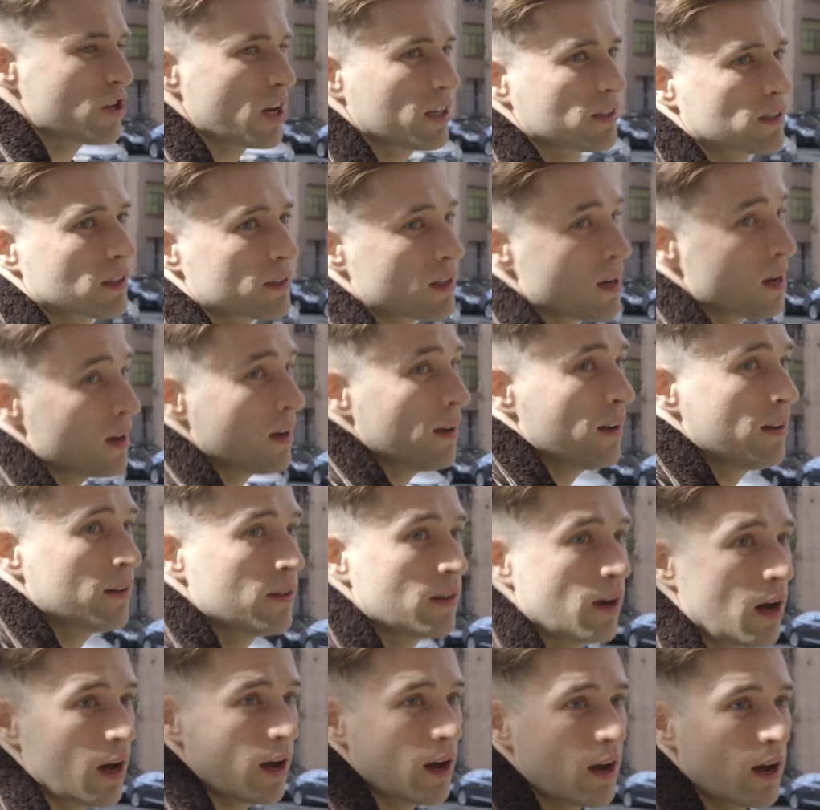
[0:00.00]
Jessica,
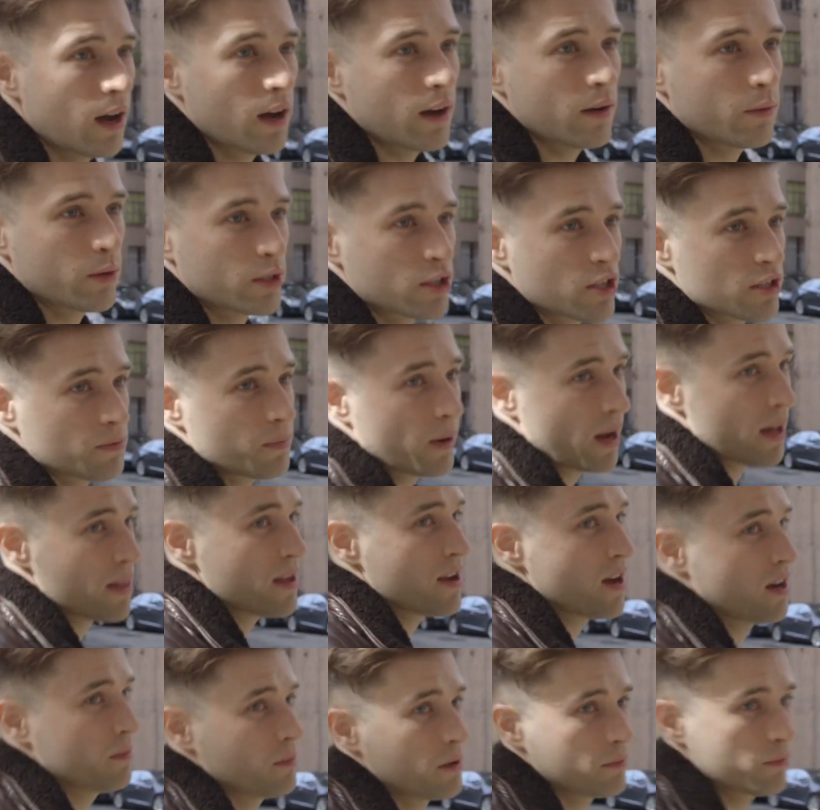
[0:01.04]
which is by
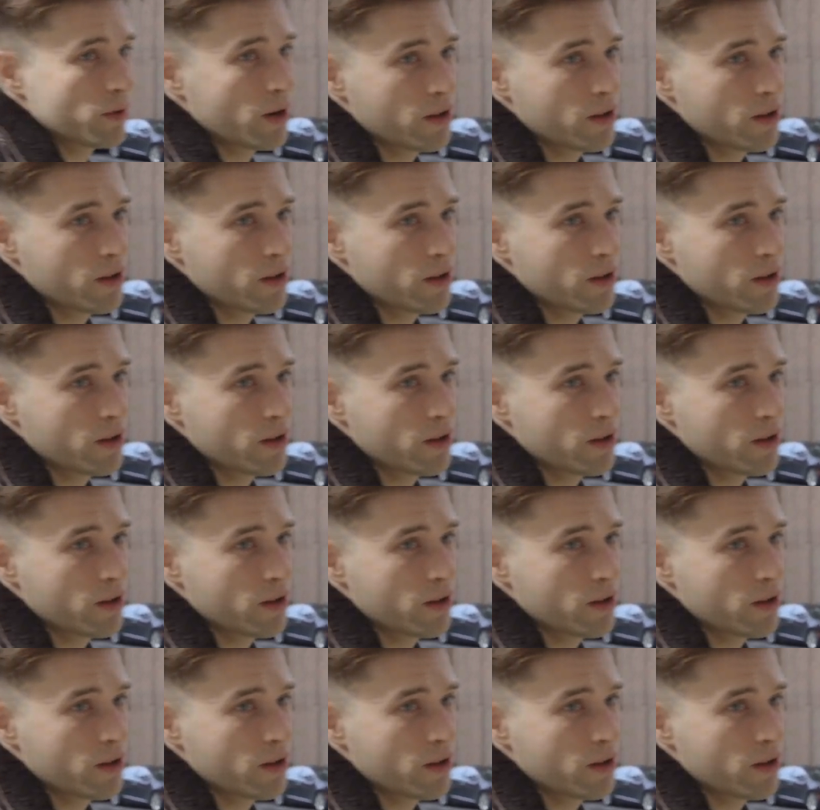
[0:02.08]
the Allman